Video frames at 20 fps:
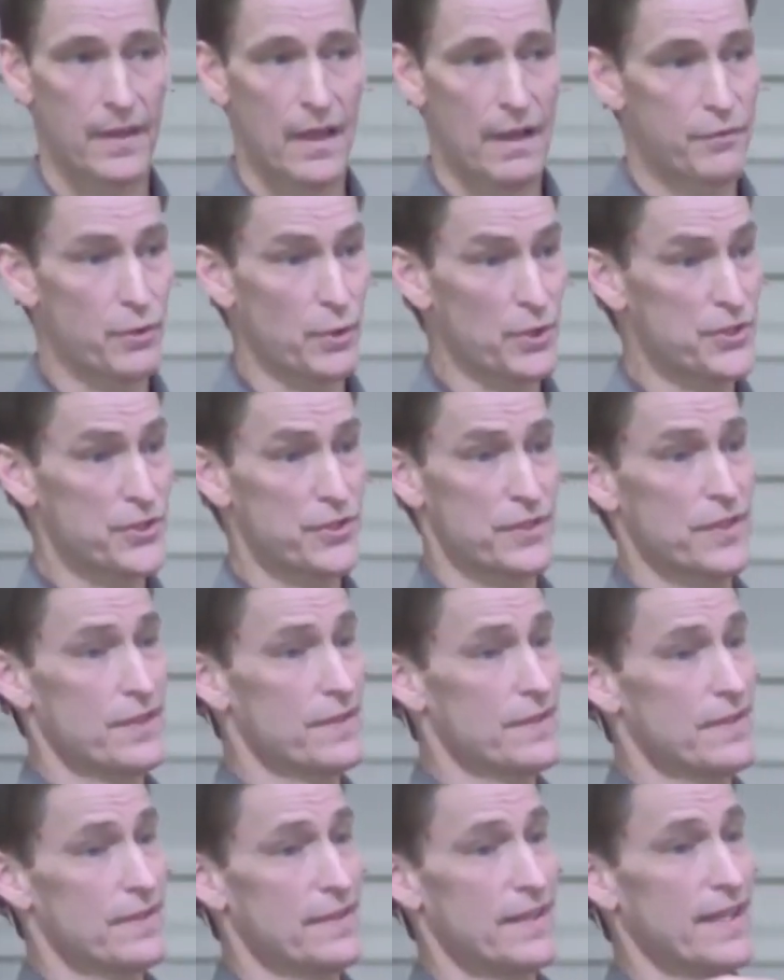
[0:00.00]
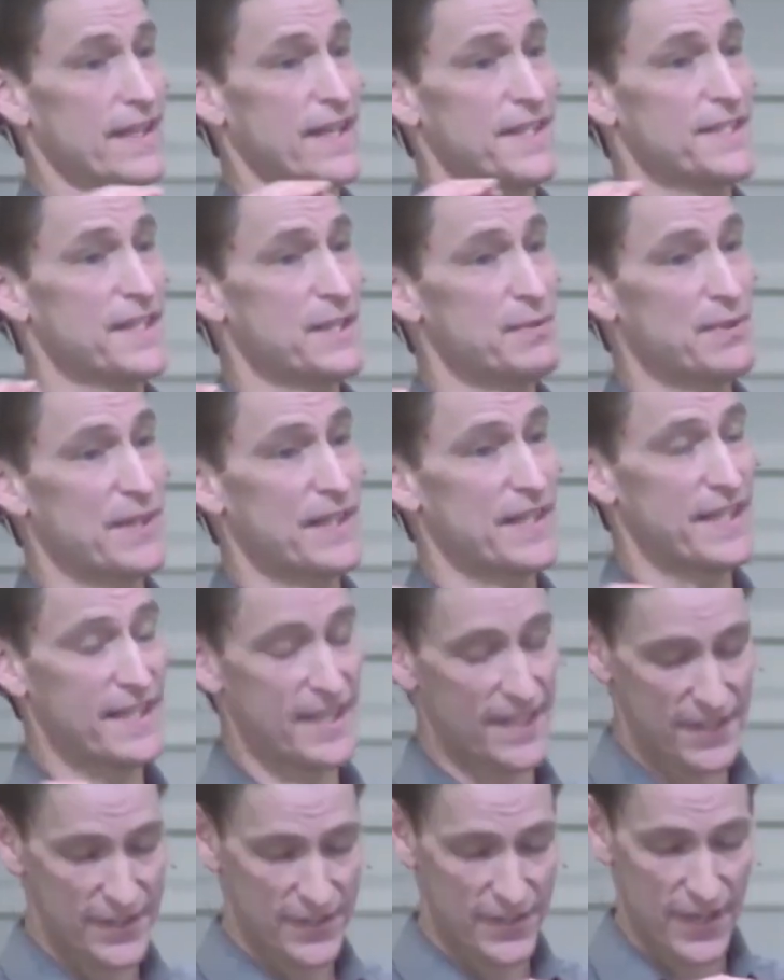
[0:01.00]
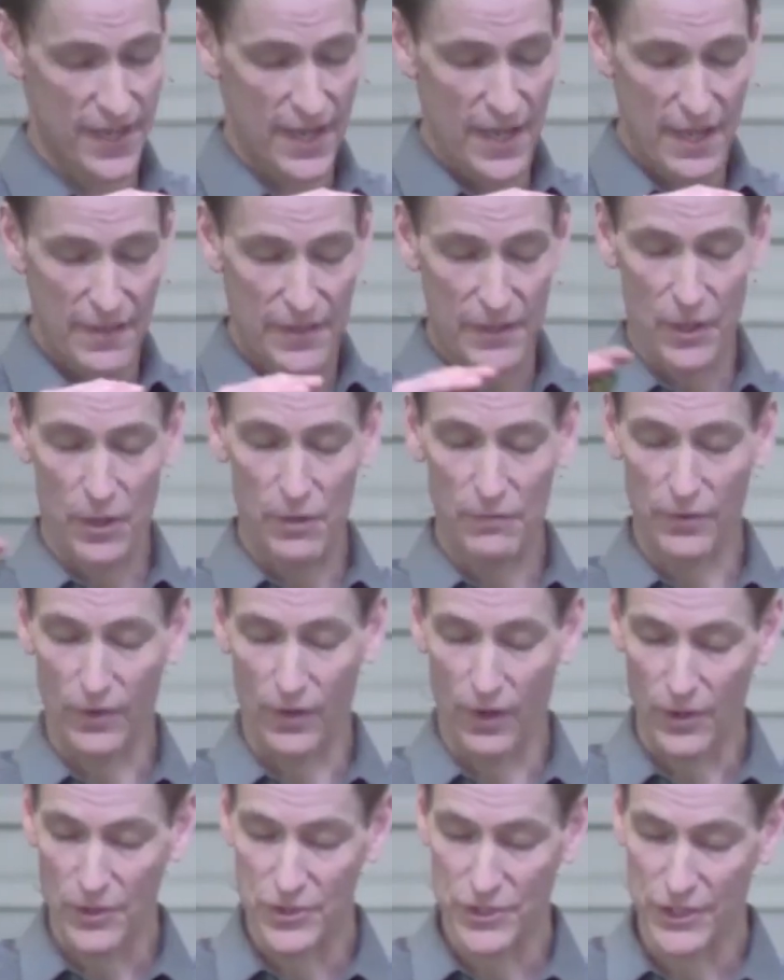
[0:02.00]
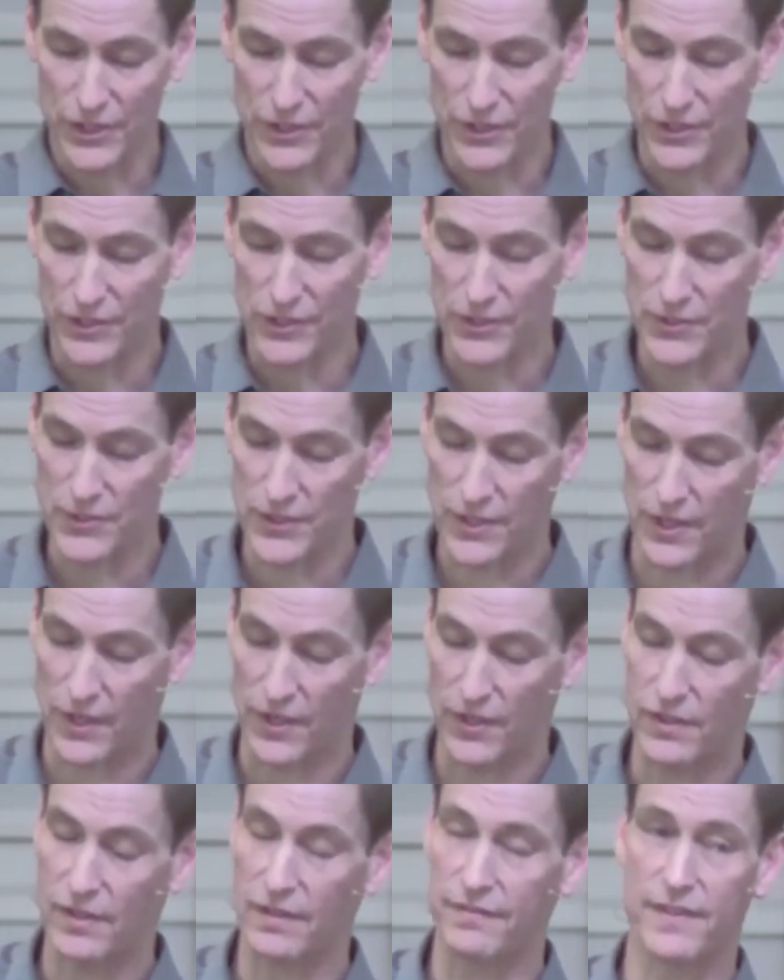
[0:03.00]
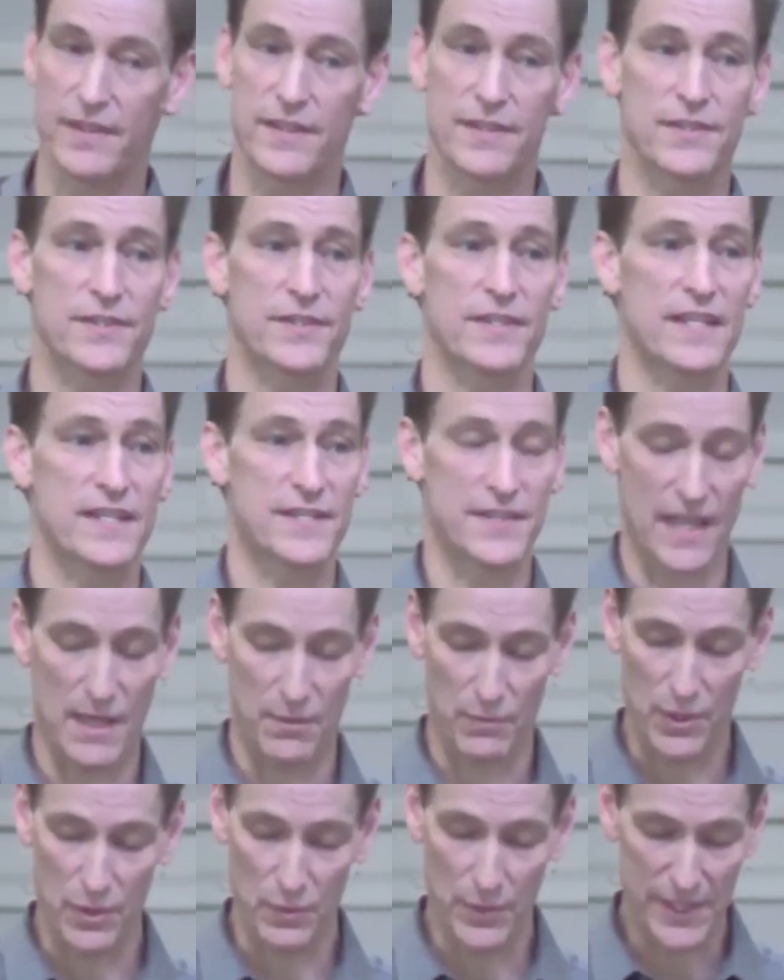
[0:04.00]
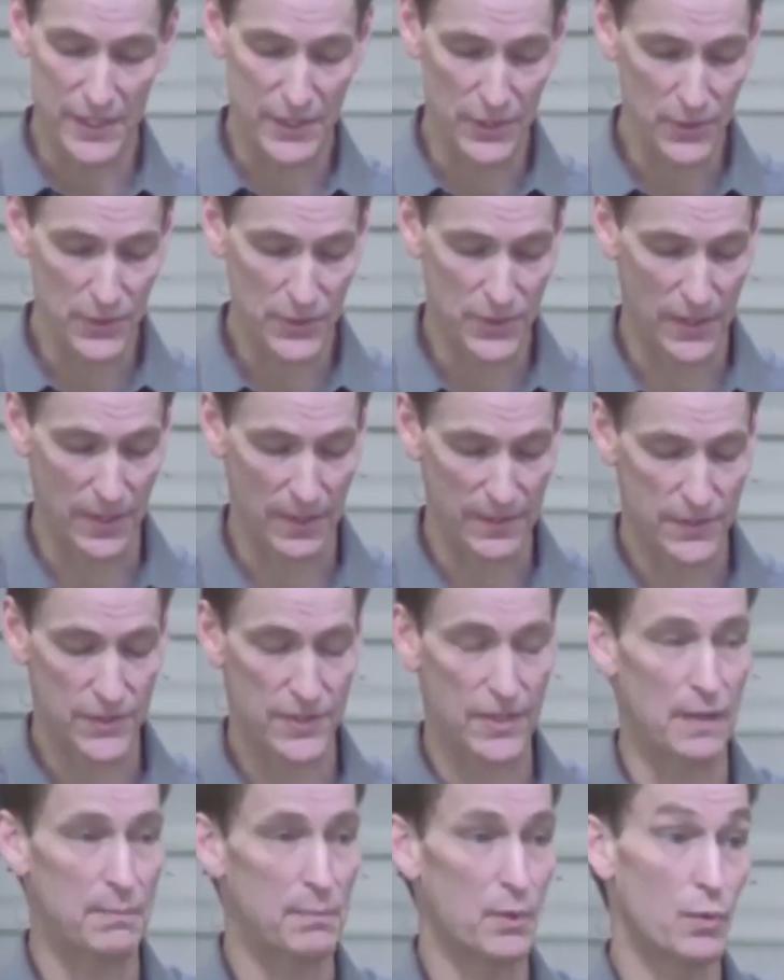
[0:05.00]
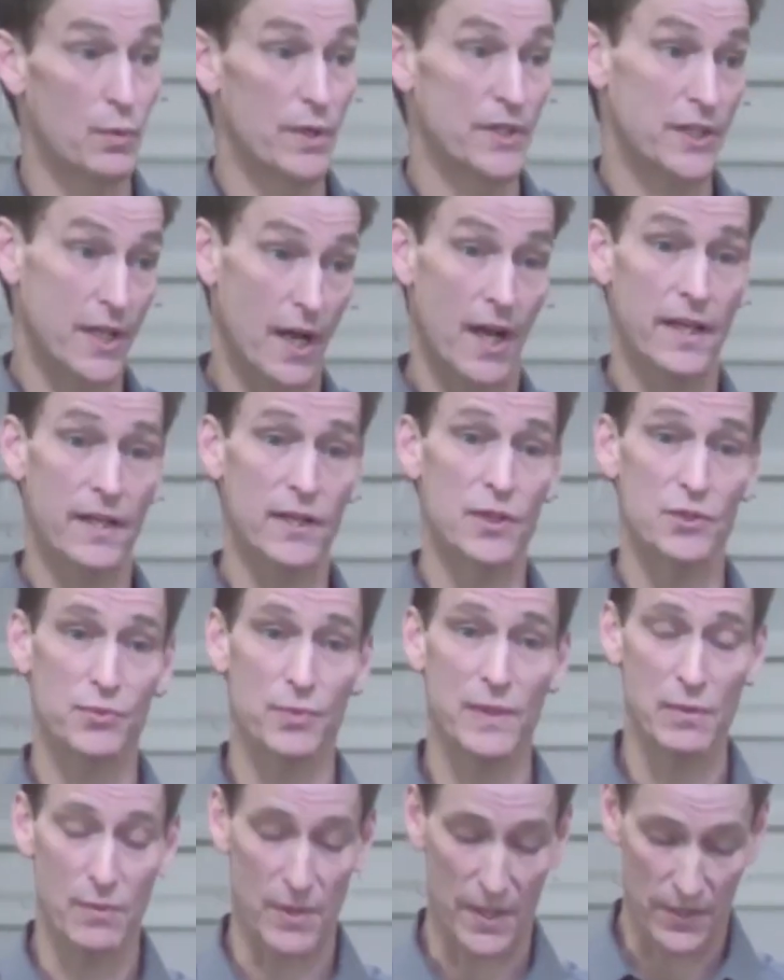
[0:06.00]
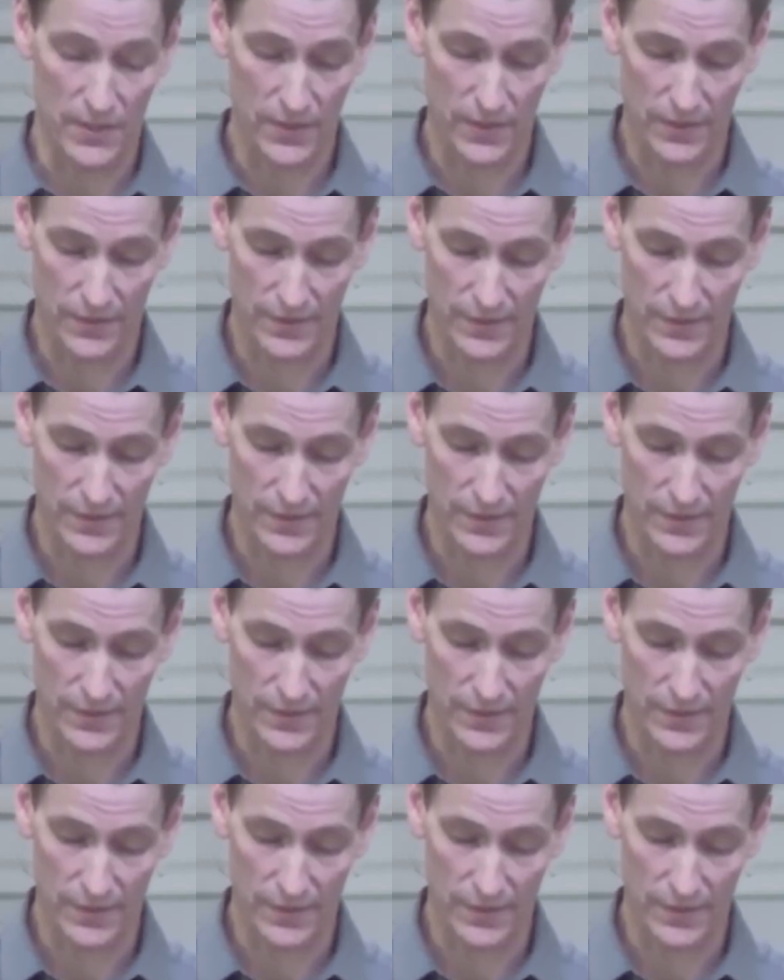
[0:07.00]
Of course, like I said with the kids, the overarching good news in all of this is that when we do stumble, which God knows we will,